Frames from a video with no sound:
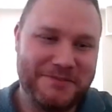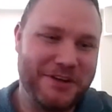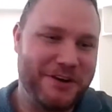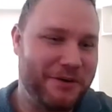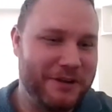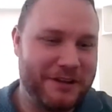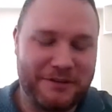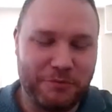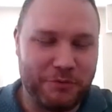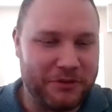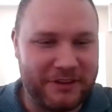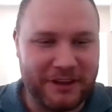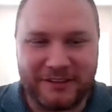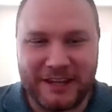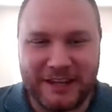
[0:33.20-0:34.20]
you know, it would
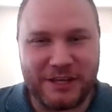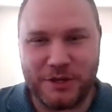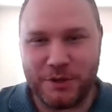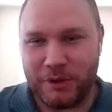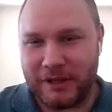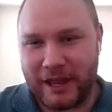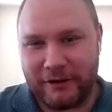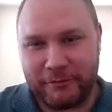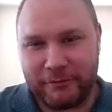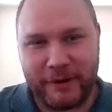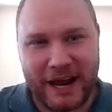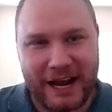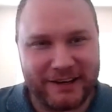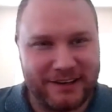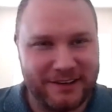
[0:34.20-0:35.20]
still take you a lot of
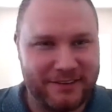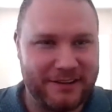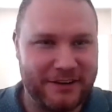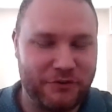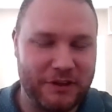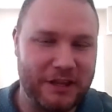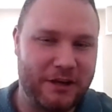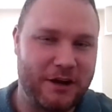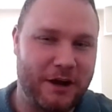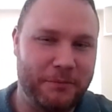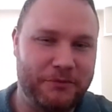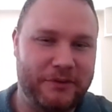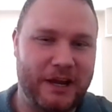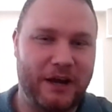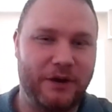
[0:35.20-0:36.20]
practice. It really
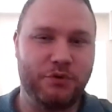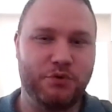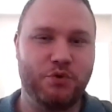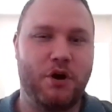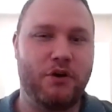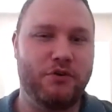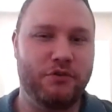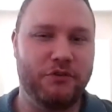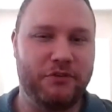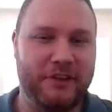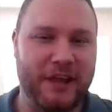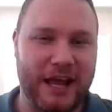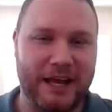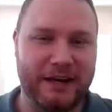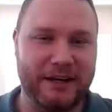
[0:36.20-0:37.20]
comes down to
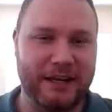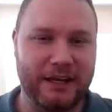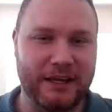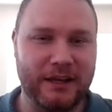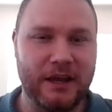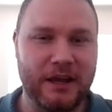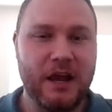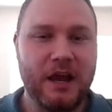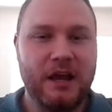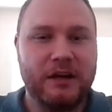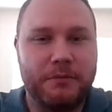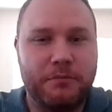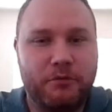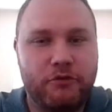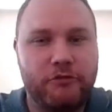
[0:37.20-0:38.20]
understanding
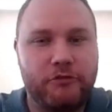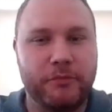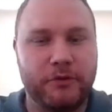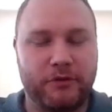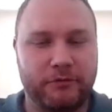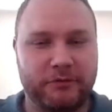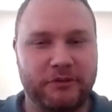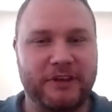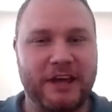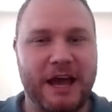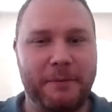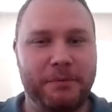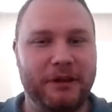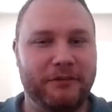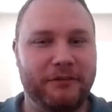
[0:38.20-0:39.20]
the movements of the
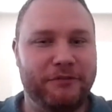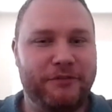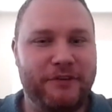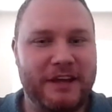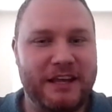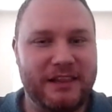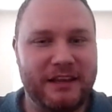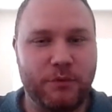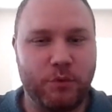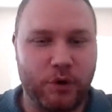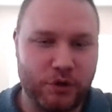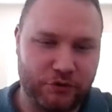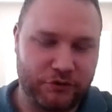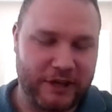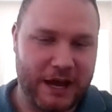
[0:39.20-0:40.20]
scapula and feeling
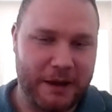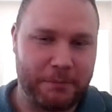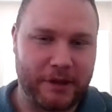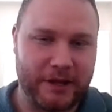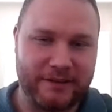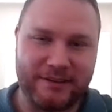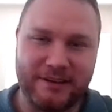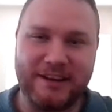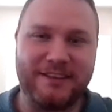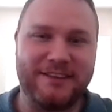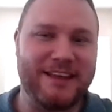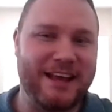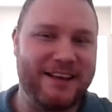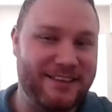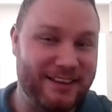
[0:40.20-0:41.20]
where your scapula is. And
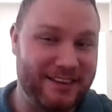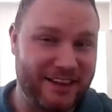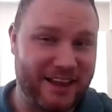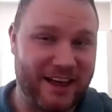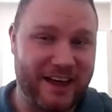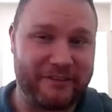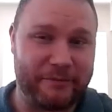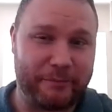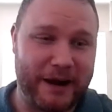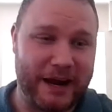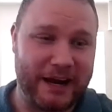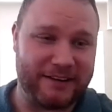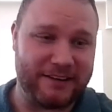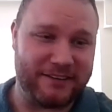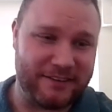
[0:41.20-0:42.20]
this takes a lot of
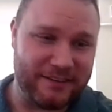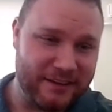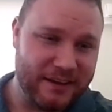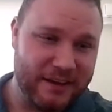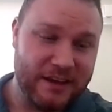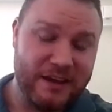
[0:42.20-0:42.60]
practice.